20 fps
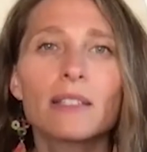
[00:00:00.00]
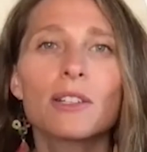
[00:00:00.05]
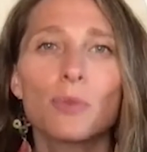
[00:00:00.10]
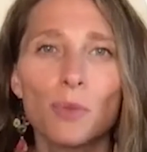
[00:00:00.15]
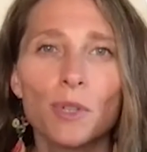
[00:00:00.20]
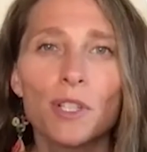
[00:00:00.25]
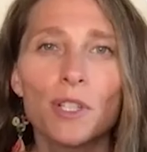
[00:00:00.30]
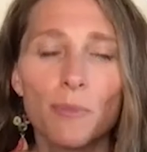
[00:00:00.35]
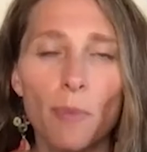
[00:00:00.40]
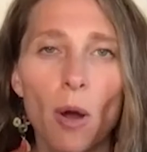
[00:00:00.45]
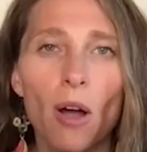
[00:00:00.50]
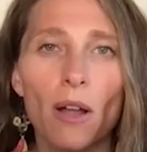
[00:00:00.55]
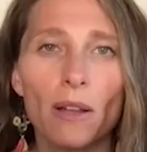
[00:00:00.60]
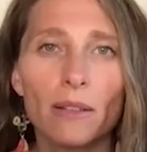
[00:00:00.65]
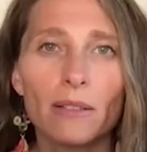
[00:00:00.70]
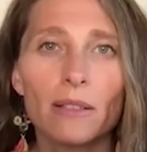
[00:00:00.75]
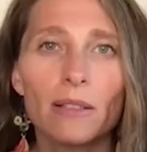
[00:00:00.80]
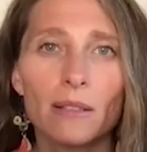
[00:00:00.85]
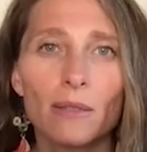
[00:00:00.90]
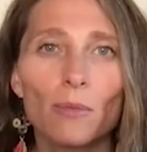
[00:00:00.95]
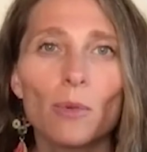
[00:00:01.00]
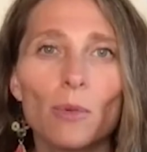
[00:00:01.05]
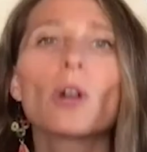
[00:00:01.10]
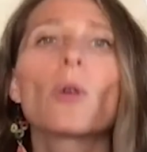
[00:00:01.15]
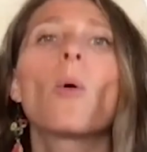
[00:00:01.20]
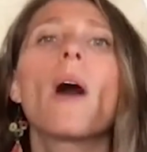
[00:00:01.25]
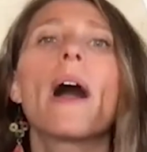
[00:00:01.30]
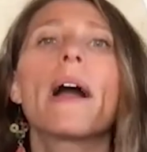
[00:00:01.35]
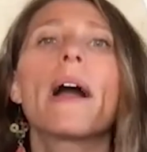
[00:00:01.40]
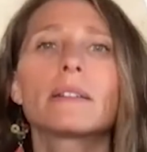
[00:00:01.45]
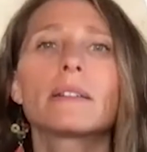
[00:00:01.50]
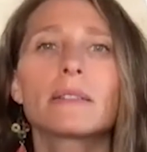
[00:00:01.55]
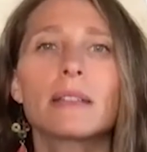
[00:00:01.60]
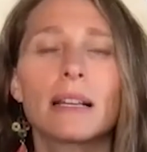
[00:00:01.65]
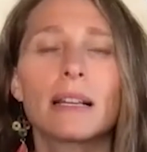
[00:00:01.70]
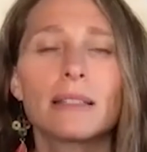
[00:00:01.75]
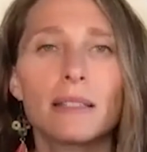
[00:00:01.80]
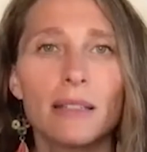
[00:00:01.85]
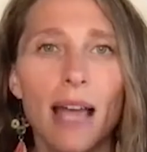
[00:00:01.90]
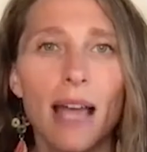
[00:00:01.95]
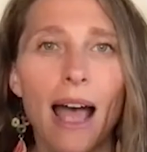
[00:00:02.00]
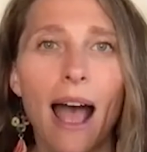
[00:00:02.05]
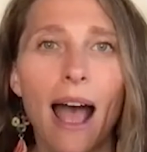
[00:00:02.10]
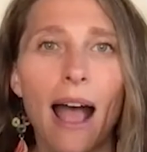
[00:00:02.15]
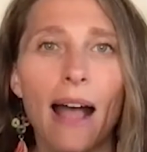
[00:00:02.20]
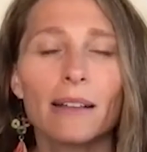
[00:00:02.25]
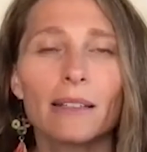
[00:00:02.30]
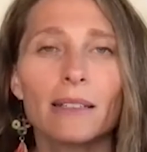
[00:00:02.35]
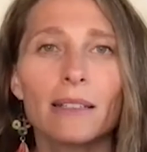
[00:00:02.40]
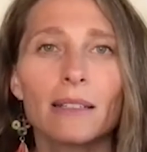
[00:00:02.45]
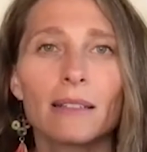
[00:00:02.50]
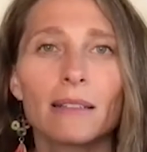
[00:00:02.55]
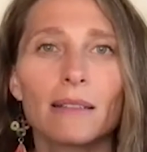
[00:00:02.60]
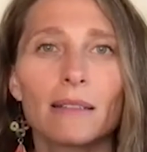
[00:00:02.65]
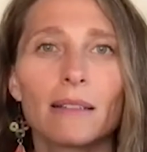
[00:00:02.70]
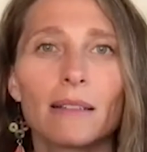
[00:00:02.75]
to respond, requires us to act,